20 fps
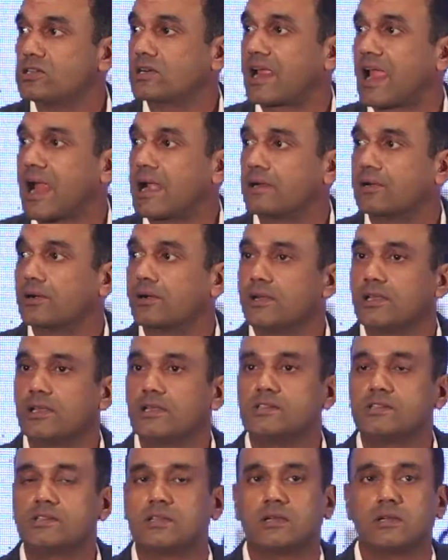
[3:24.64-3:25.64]

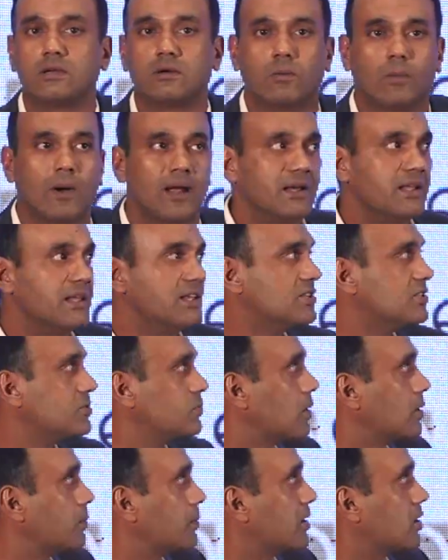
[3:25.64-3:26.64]
categories. One is
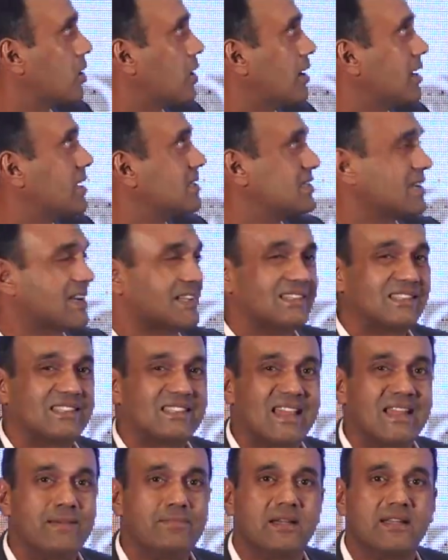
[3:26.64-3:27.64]
what we call as
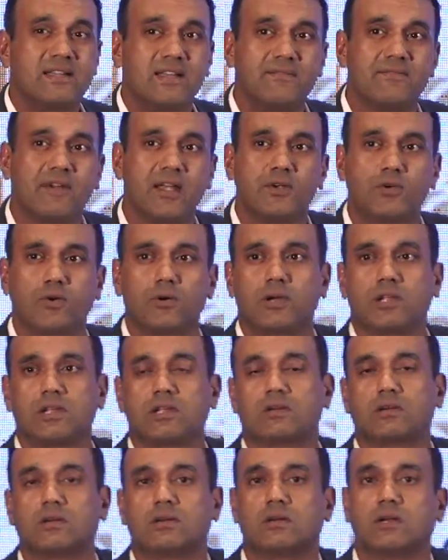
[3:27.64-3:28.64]
consignment inventory.
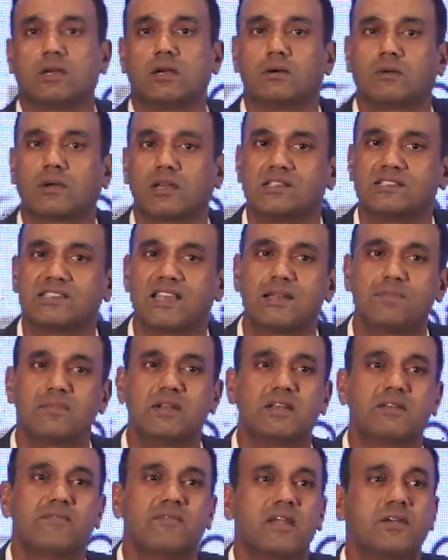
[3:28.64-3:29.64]
Now,
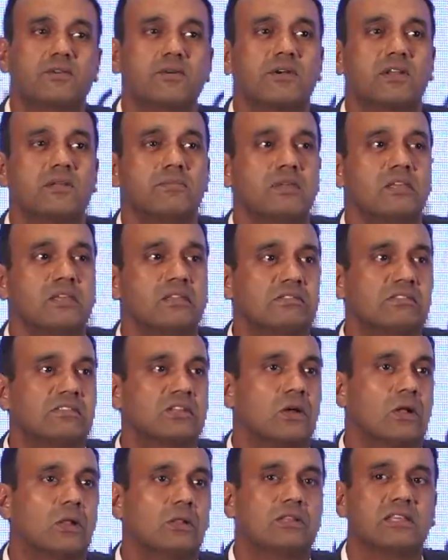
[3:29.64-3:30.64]
consignment inventory means
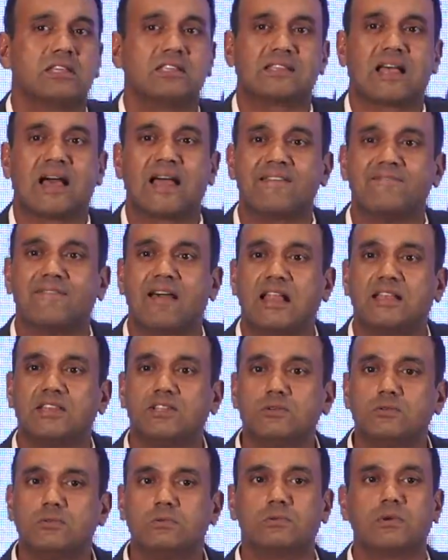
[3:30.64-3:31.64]
all these
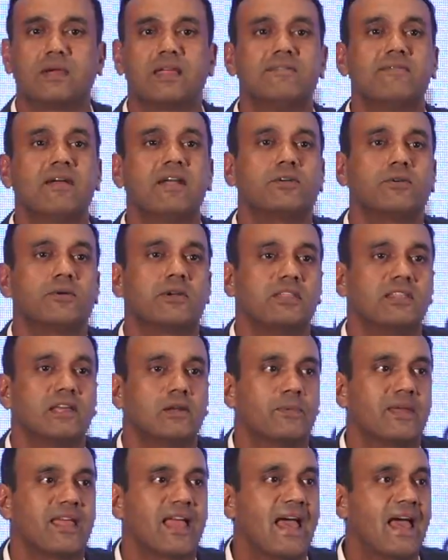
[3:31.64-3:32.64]
high-value inventory
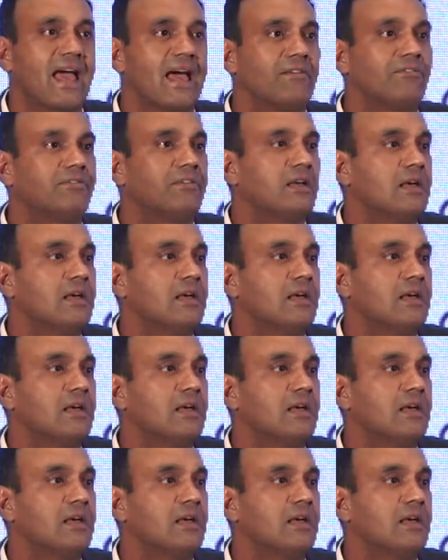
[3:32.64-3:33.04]
that we have,